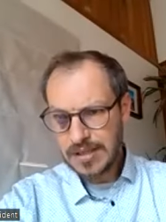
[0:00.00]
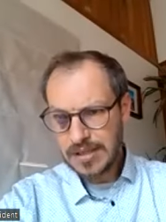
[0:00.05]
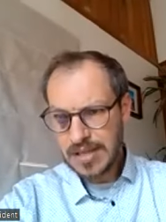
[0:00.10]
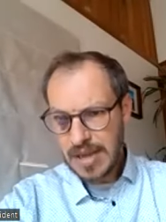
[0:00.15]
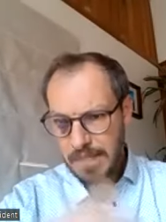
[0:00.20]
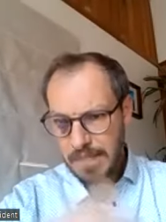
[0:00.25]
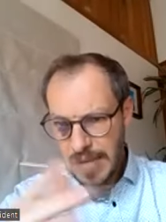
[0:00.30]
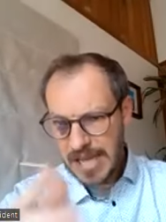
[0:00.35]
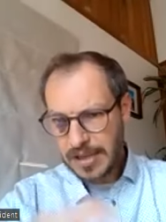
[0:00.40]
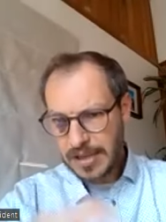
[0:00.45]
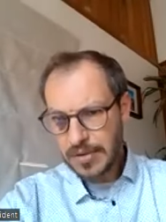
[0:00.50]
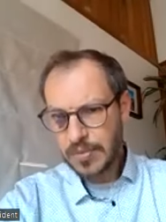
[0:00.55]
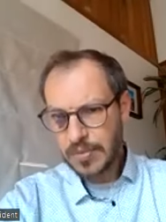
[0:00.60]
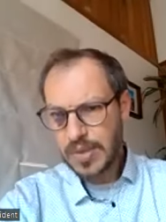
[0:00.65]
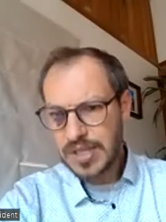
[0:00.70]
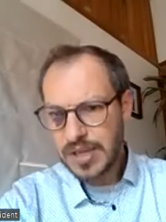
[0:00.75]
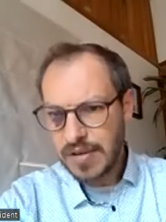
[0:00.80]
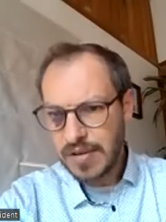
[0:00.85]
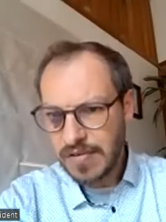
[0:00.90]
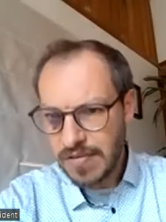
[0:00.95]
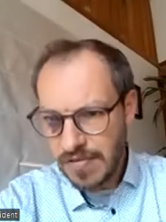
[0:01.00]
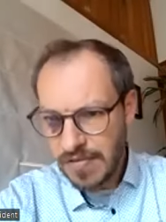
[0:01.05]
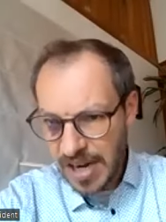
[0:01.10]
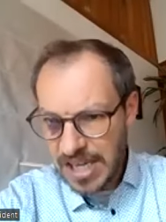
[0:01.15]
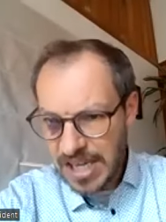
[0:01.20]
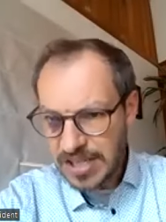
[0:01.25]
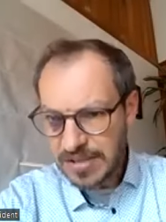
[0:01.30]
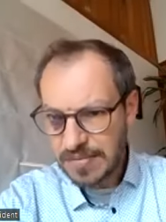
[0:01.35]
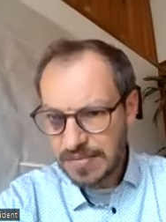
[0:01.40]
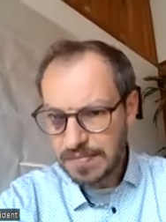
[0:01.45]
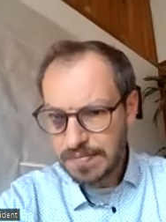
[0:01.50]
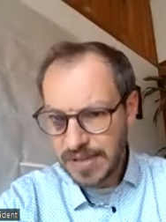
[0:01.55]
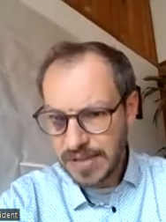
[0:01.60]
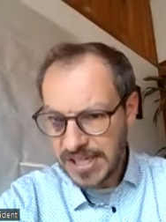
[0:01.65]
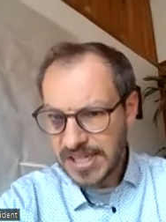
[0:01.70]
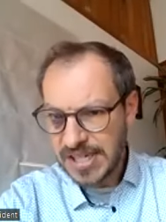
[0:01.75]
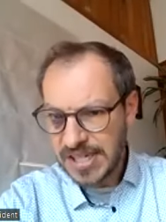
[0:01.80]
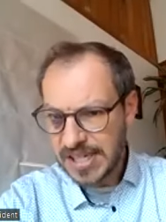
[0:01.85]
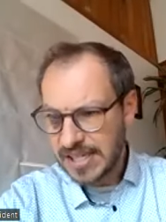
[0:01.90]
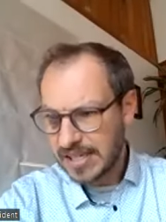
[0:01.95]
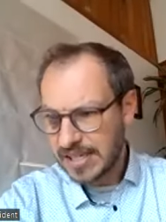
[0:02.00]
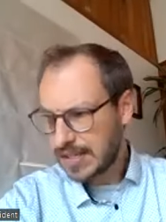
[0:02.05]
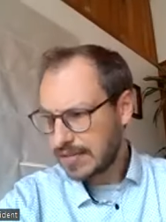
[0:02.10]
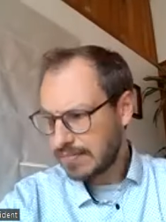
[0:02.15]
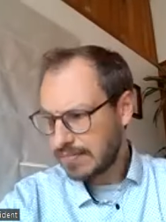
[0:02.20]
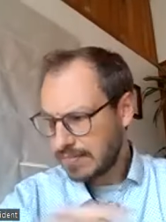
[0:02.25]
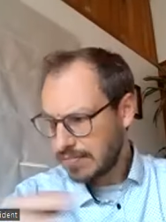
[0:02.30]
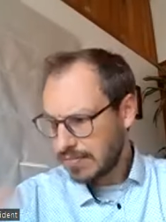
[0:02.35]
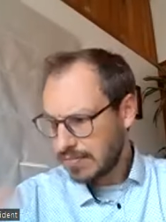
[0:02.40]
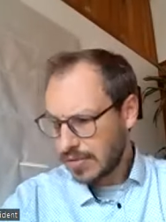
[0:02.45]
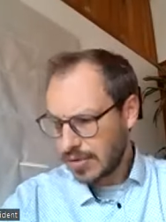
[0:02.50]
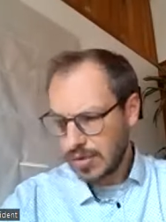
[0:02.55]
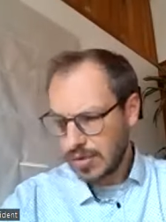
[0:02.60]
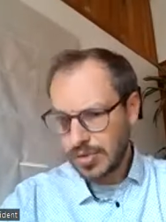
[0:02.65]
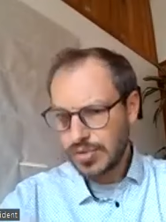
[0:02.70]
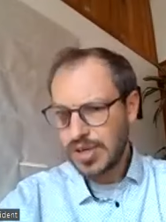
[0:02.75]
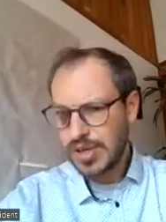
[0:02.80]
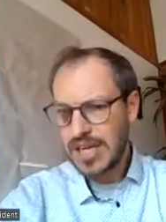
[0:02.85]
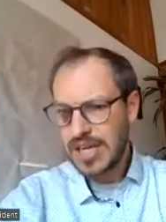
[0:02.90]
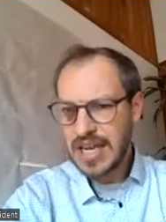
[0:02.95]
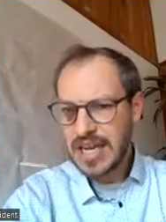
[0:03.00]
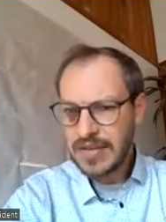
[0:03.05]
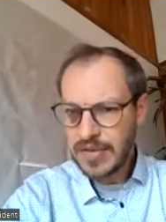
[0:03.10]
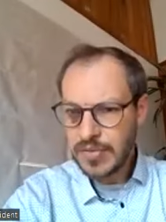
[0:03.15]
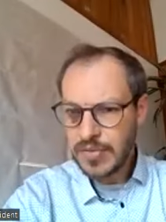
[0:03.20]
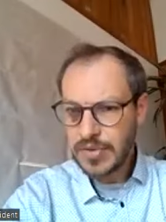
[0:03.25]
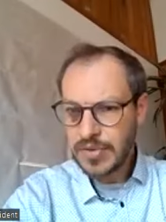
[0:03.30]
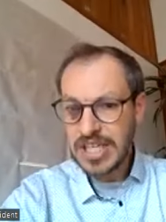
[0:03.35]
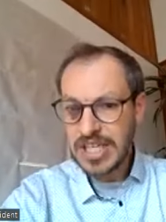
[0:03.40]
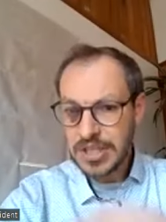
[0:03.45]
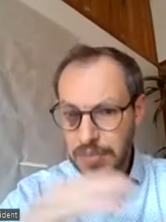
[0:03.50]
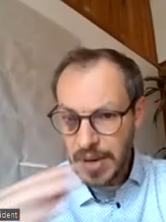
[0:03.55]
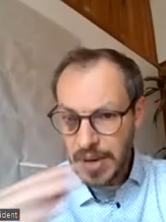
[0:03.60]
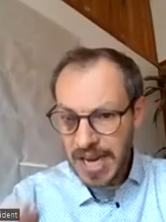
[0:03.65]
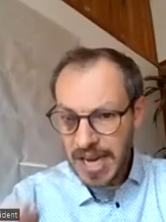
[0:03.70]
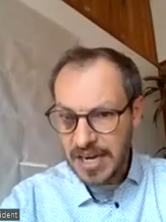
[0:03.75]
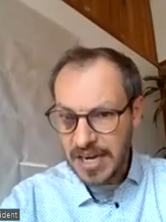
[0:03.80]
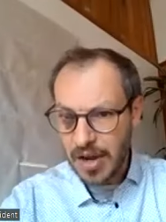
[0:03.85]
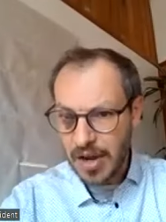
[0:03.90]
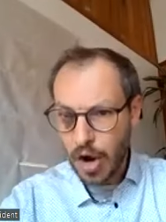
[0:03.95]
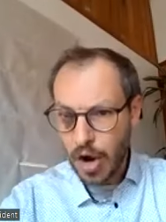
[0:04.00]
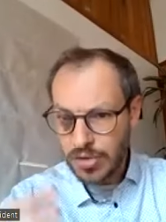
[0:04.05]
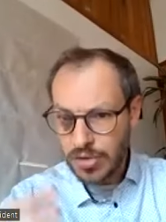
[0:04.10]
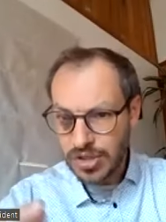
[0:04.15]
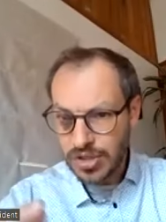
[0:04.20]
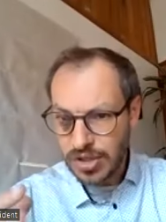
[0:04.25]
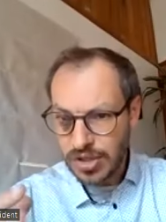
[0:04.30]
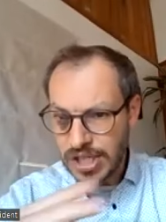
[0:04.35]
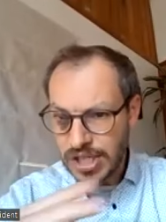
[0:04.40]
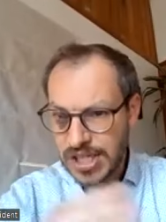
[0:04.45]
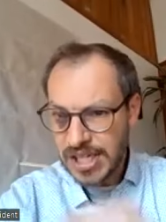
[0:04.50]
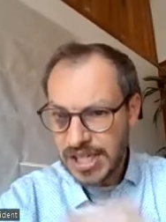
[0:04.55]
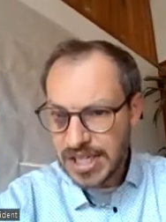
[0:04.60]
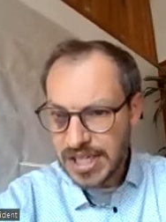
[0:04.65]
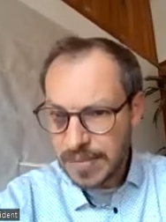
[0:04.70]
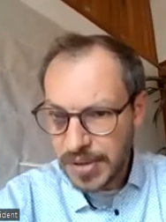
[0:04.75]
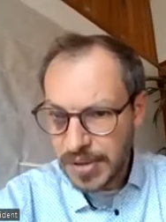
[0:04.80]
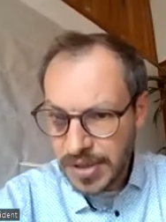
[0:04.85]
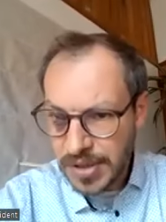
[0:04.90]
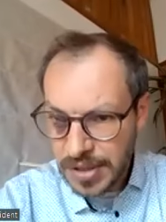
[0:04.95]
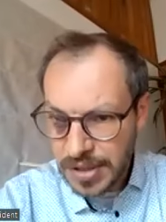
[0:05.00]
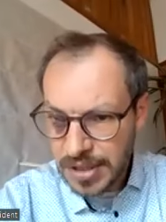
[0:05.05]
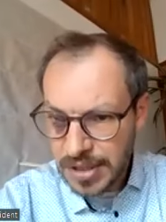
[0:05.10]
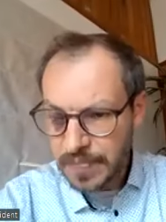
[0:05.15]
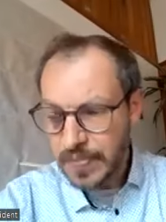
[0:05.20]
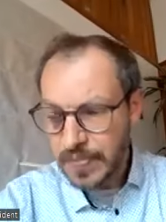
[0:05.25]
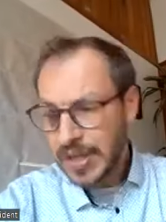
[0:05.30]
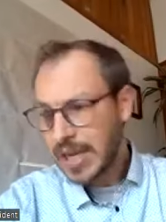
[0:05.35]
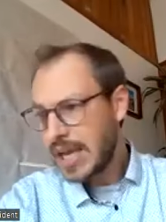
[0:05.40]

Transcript: They met with a vice president two or three days afterwards, explained how sociology is important.